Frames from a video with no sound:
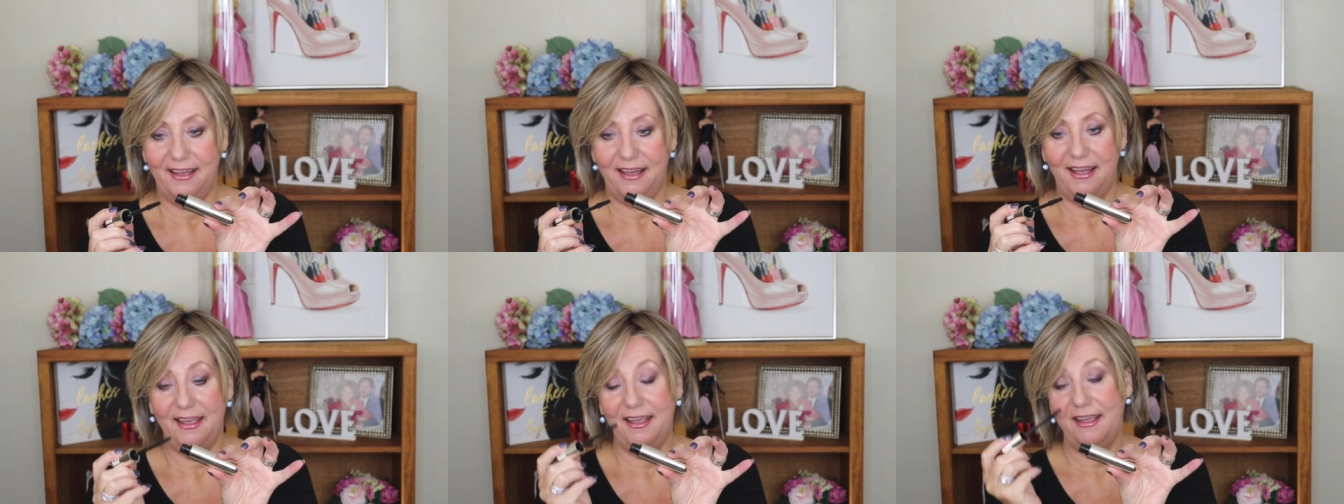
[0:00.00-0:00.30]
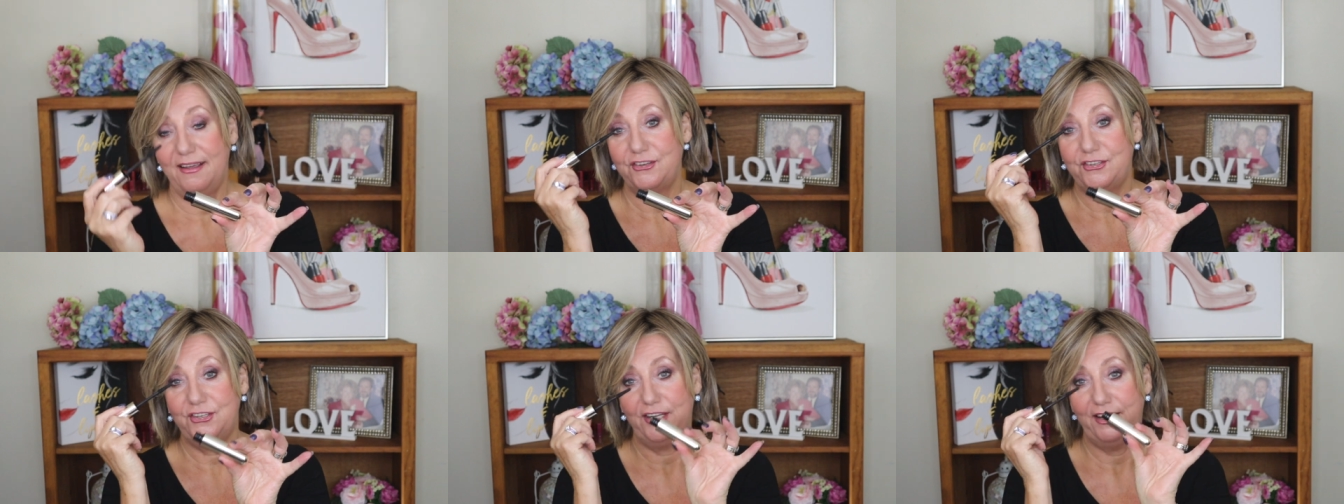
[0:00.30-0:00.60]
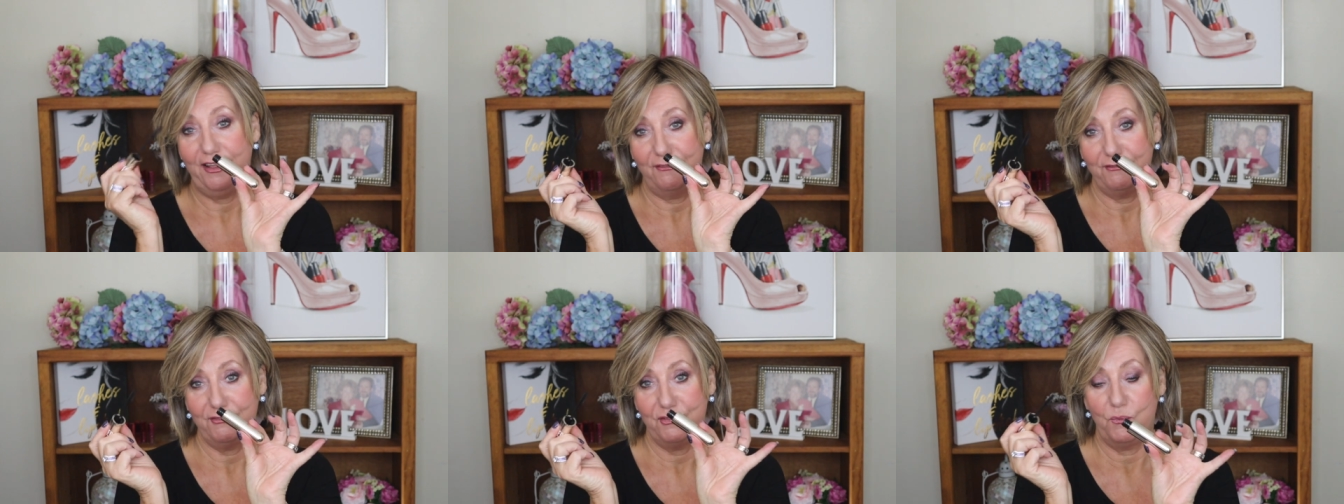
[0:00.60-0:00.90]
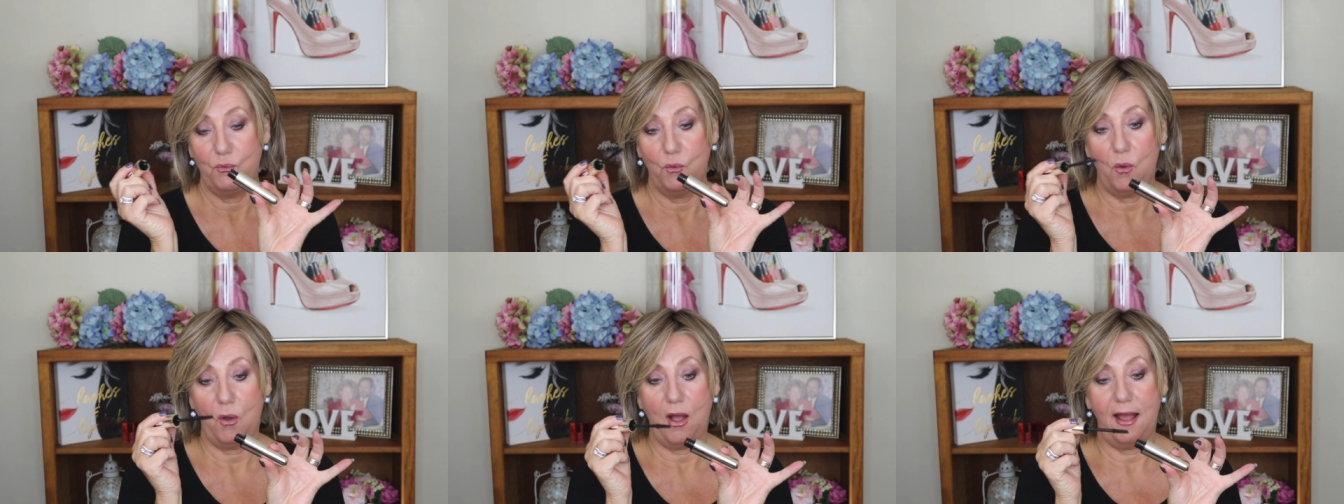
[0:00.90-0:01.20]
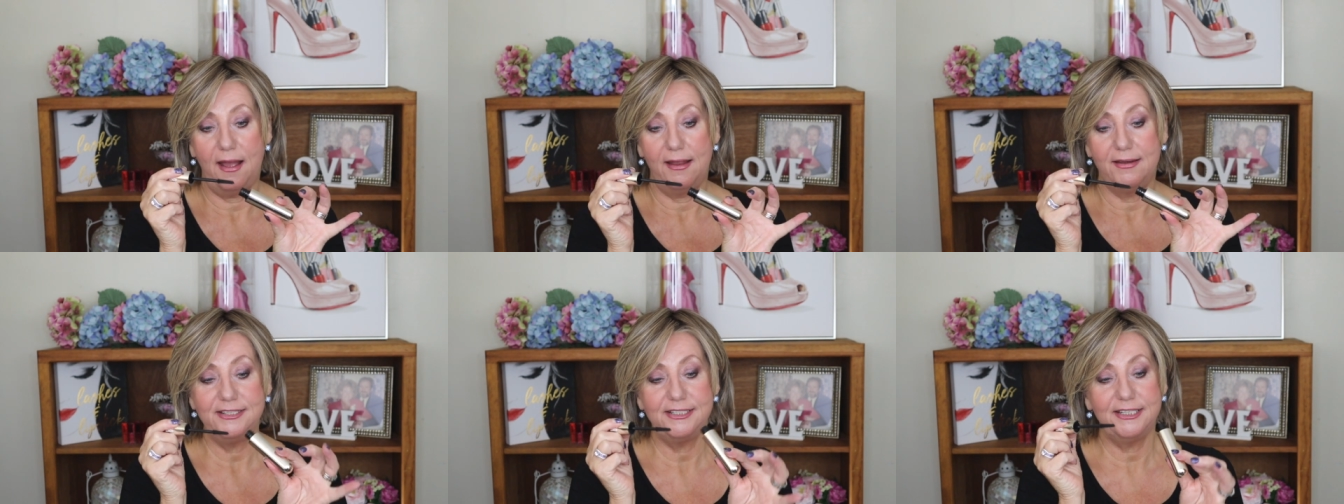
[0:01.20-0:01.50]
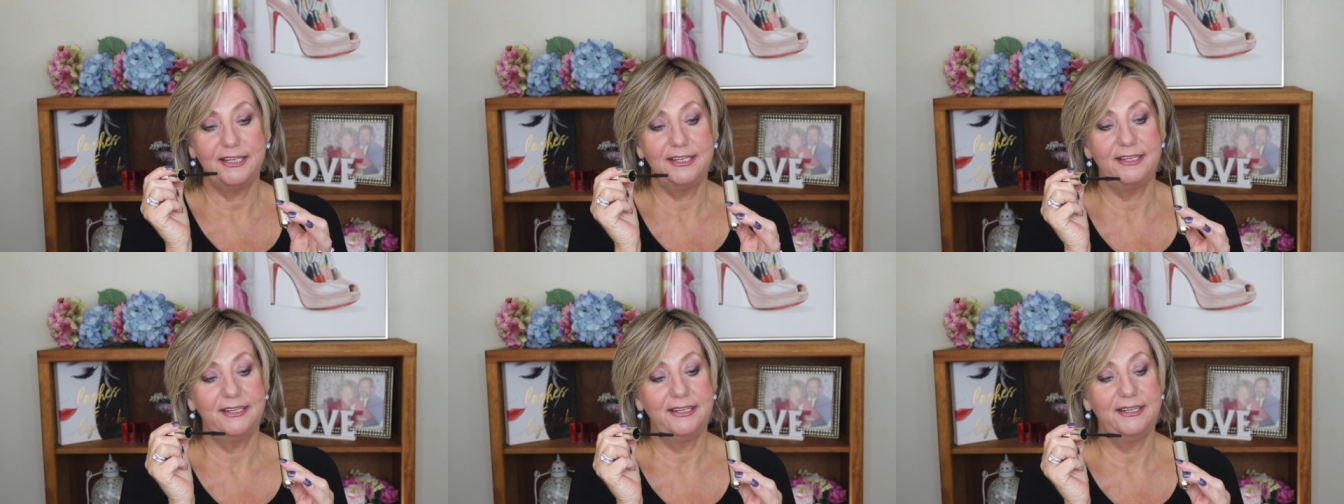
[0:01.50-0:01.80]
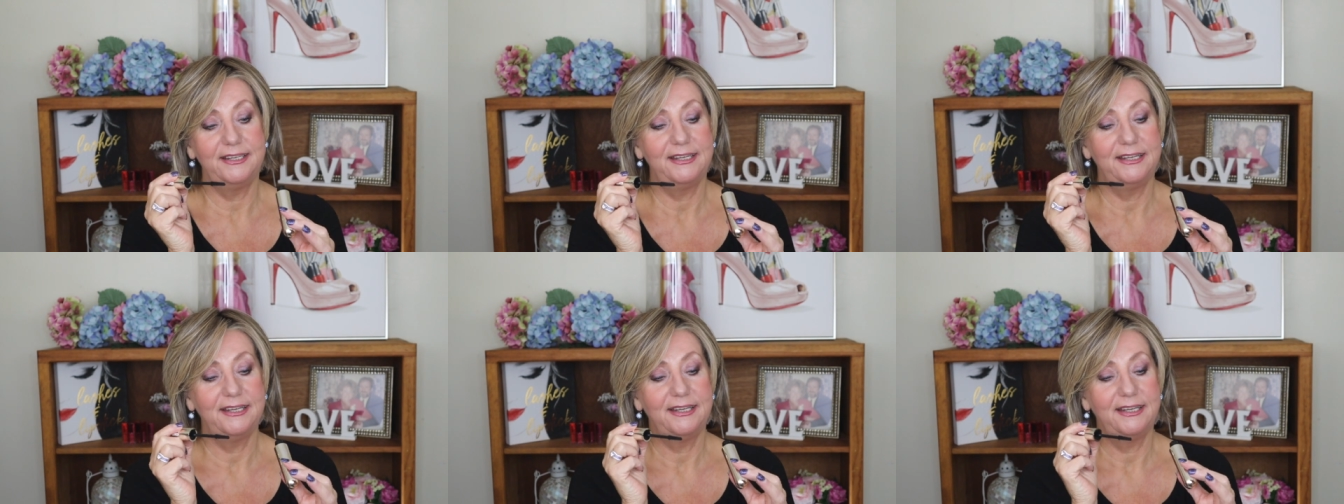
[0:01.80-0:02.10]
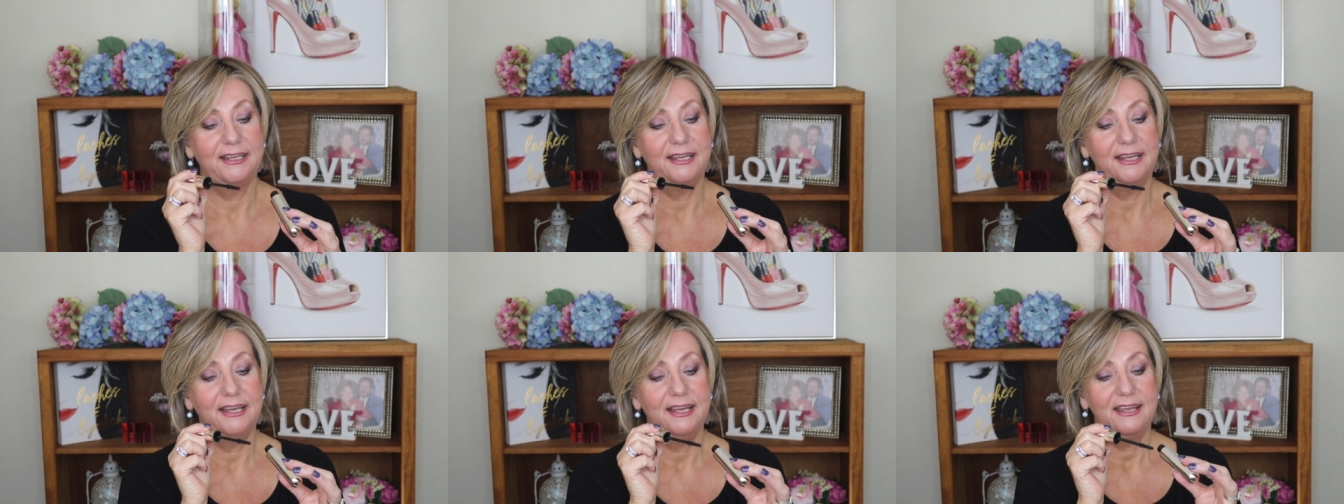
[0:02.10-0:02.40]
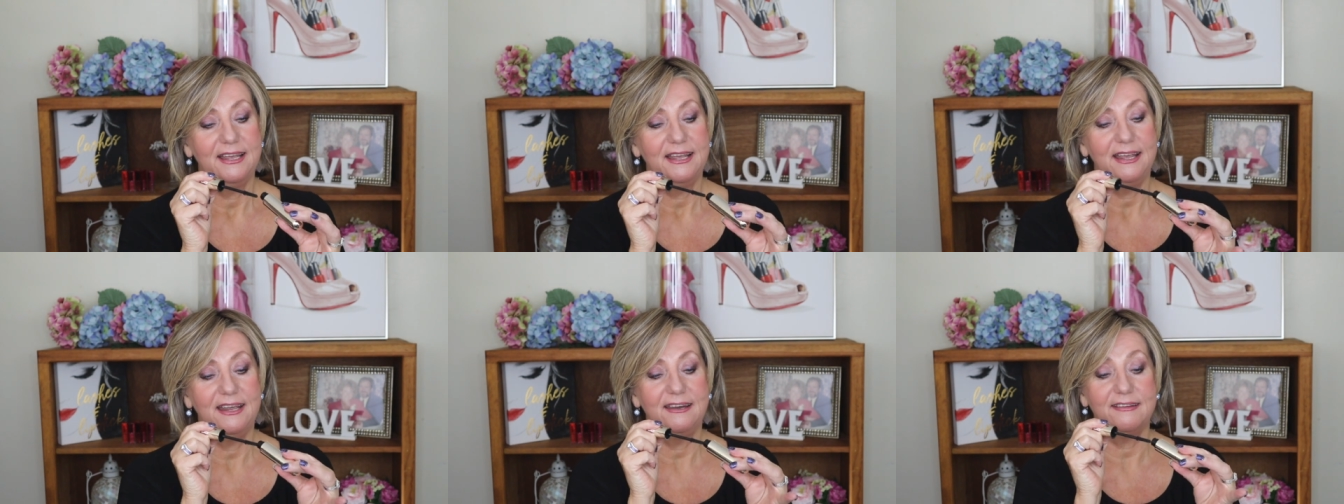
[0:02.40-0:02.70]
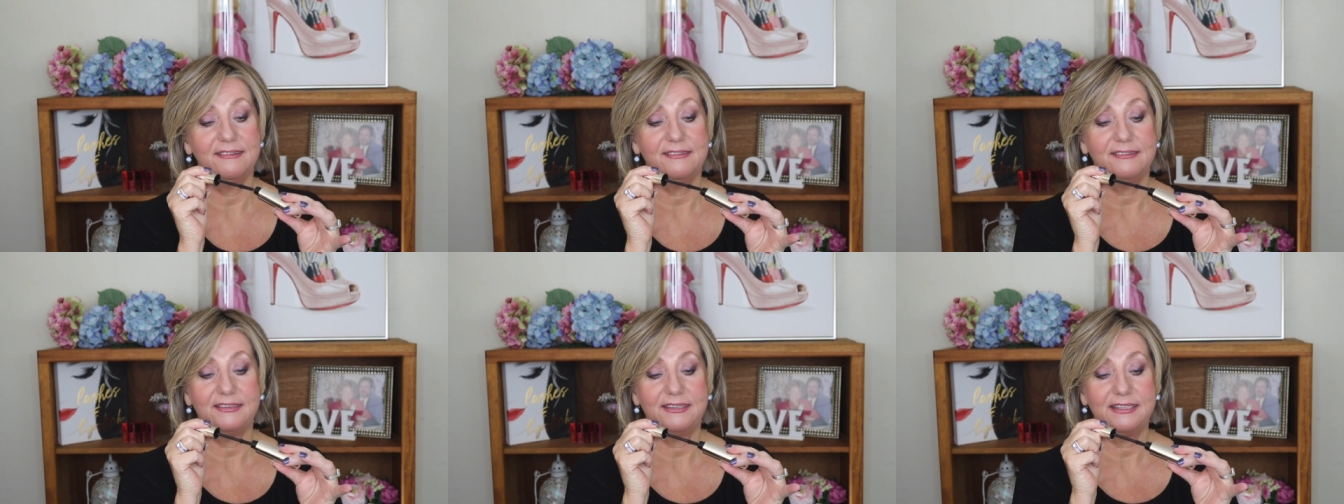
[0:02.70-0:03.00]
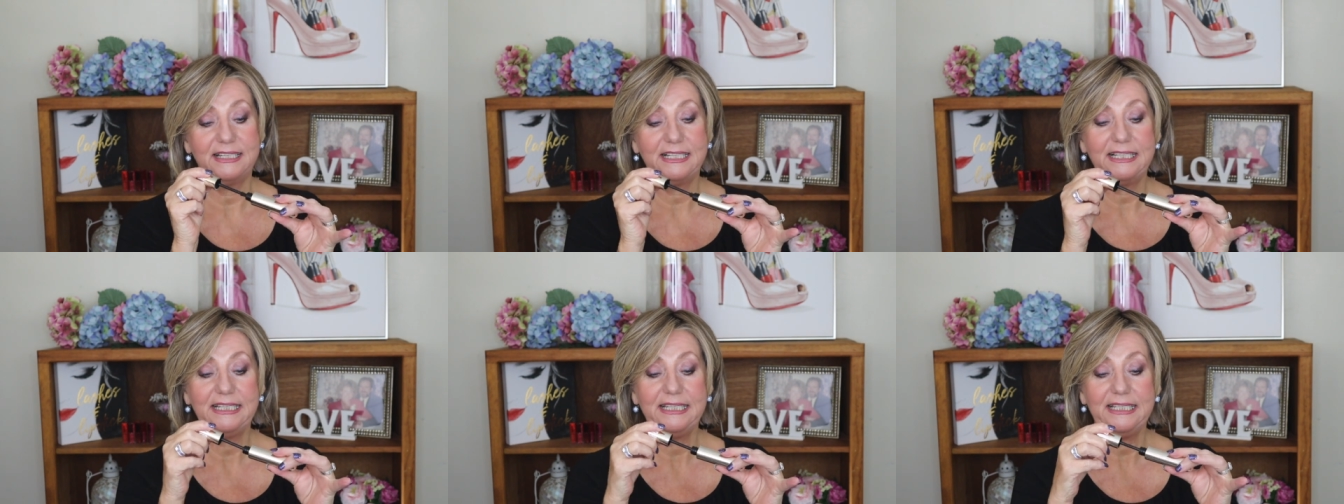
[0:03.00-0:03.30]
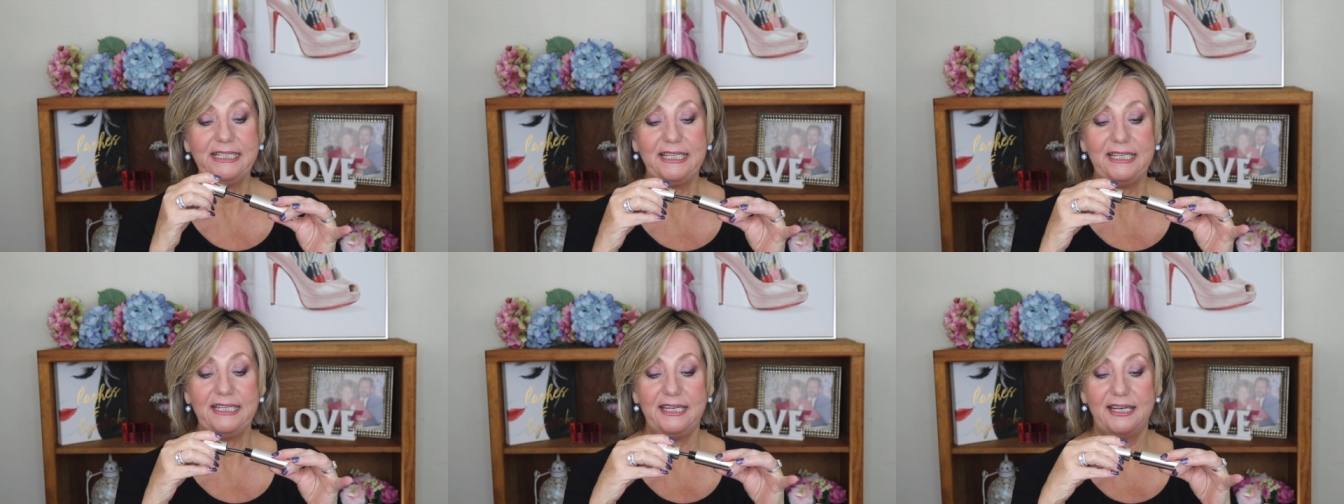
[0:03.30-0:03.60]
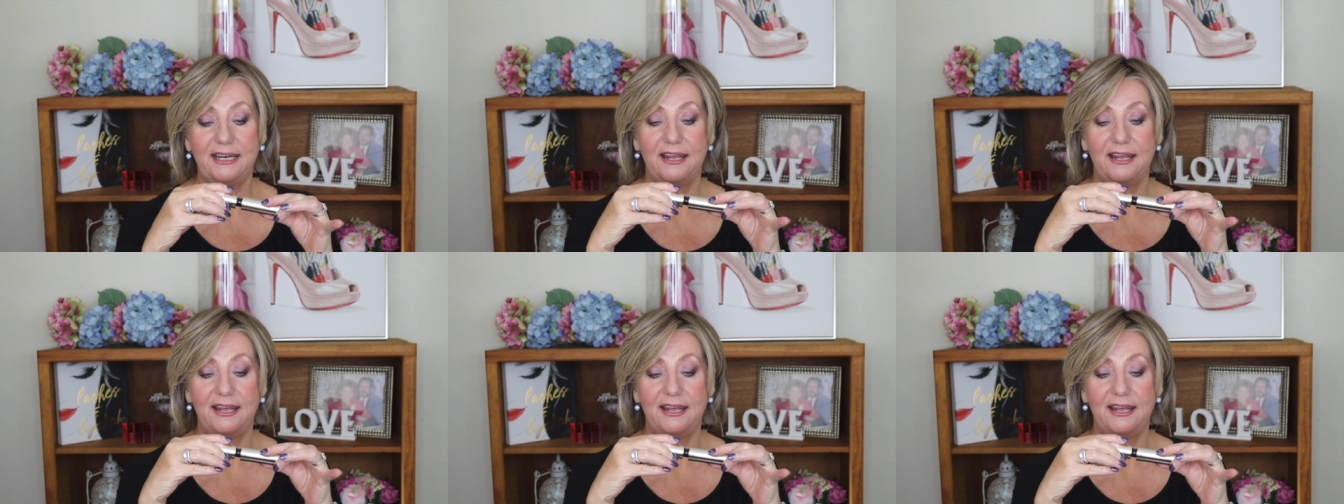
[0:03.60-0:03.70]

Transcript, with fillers: I actually love the wand. It is clean,